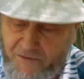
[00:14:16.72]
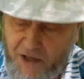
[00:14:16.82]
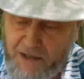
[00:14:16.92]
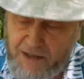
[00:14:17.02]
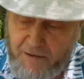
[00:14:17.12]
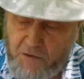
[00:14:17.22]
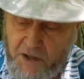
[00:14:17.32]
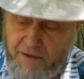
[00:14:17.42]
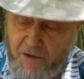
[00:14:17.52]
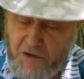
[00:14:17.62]
In fact, I was
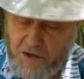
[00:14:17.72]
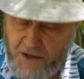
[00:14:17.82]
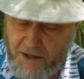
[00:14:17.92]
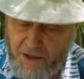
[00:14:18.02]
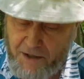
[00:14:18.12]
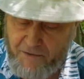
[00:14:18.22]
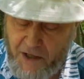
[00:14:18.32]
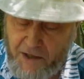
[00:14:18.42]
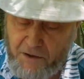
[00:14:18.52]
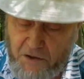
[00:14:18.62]
never to see a hint of
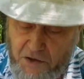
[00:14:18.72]
anger,